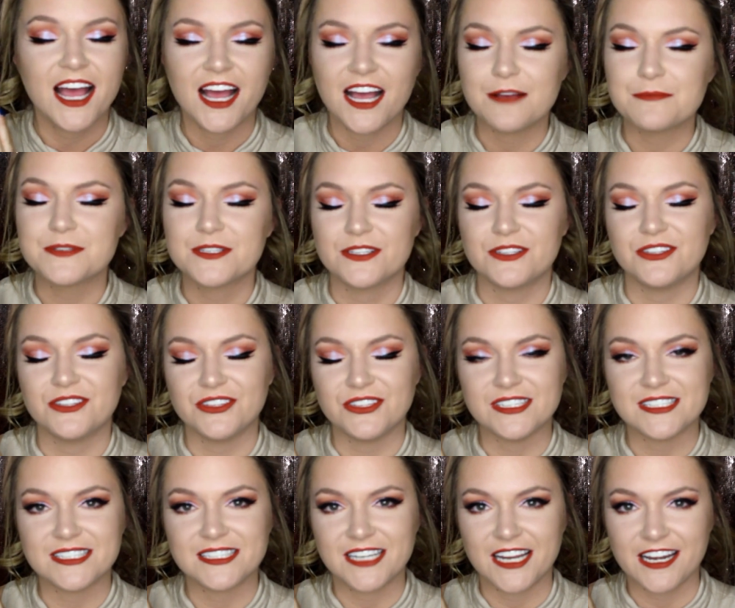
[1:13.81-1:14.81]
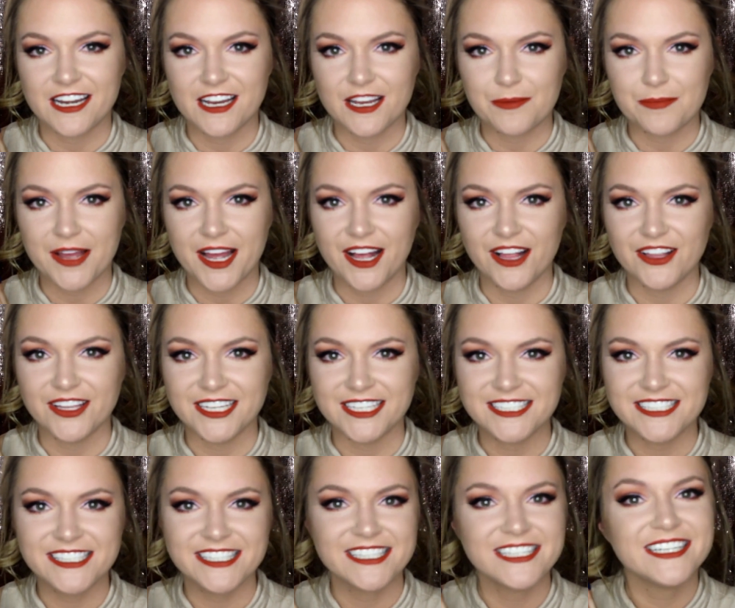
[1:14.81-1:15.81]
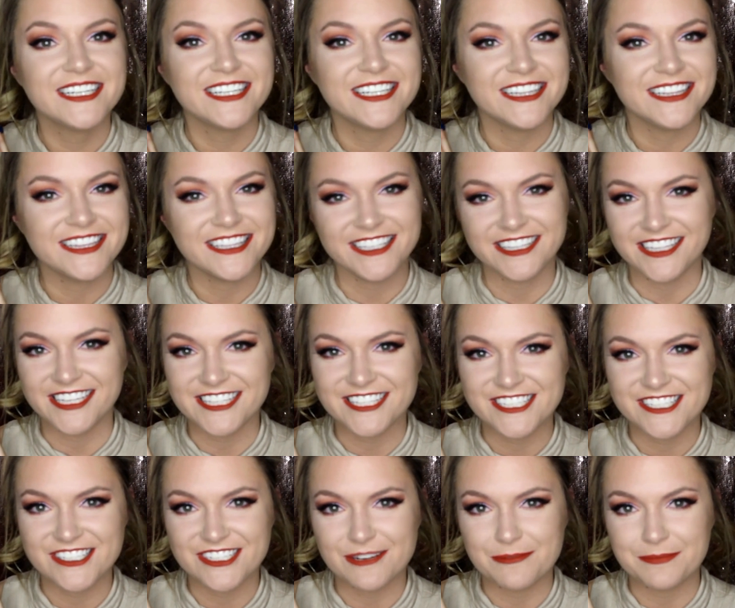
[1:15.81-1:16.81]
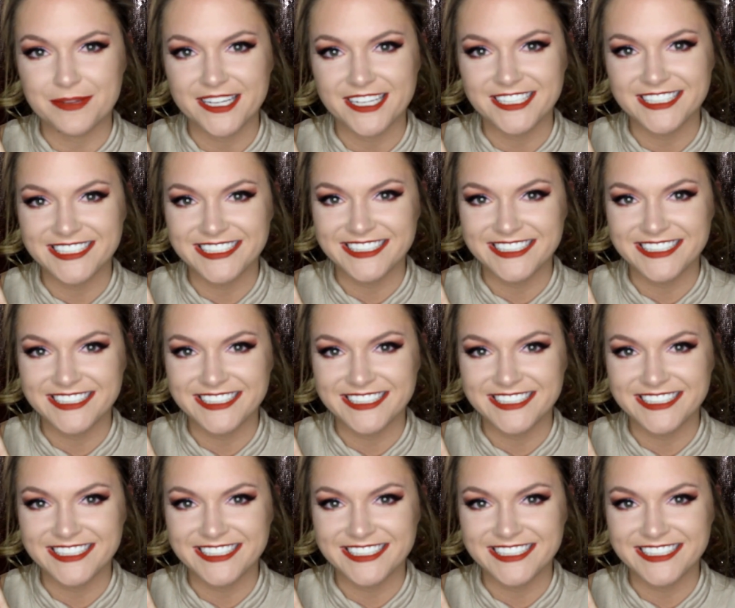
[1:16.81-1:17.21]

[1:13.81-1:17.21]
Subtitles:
absolutely stunning palette, then let's jump in.